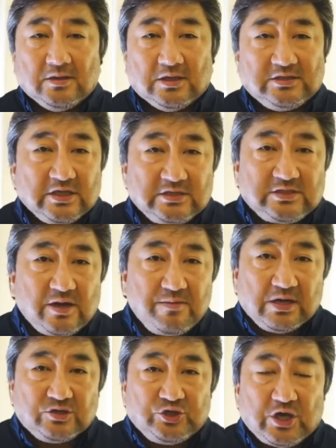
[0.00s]
The
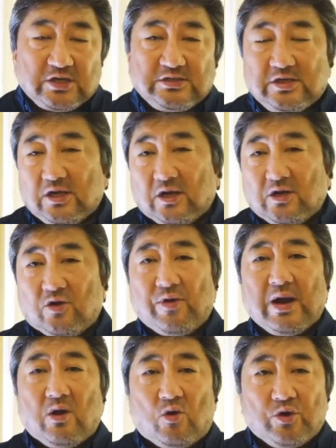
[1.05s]
system adjusts the
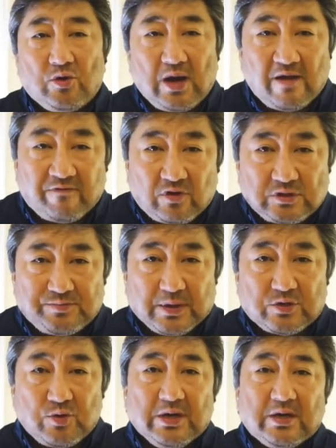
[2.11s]
correct audio levels
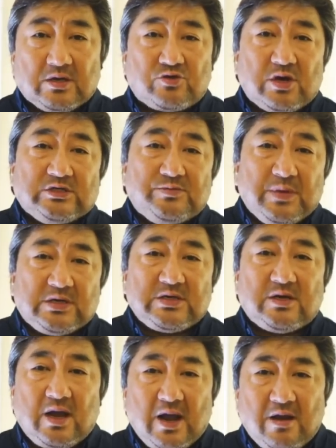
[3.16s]
between the
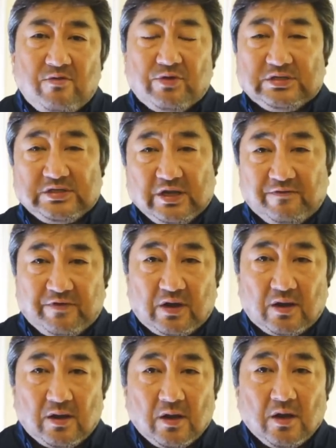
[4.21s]
transmitter and
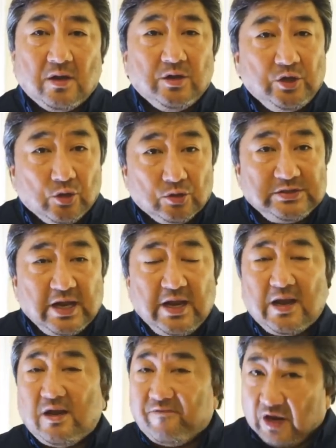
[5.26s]
receiver
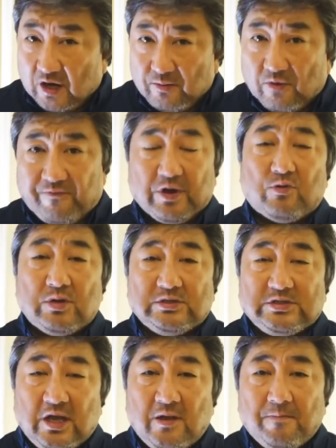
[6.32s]
using an available
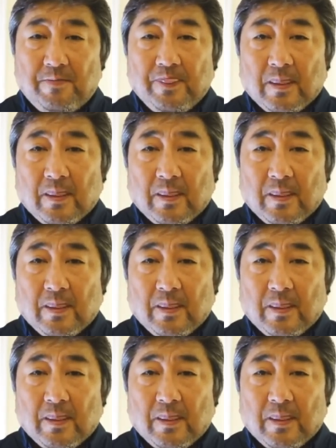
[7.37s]
frequency.